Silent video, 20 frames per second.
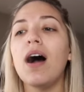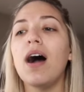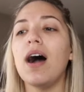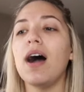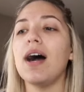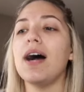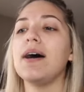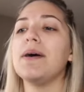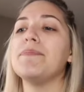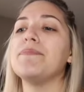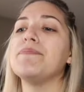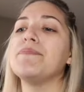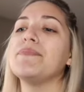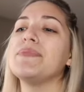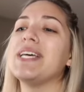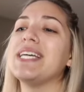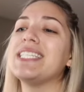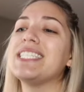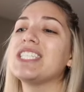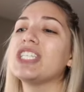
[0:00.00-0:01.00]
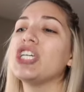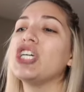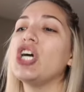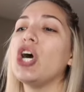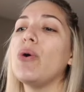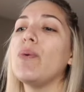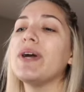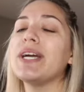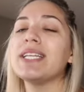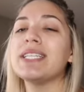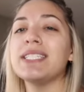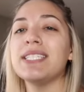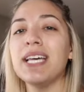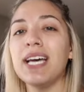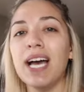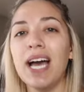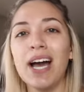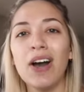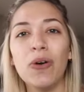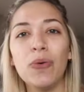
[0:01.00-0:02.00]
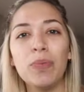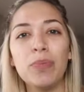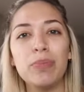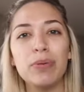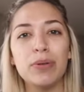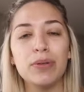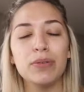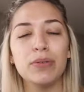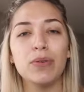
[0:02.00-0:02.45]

that's going to help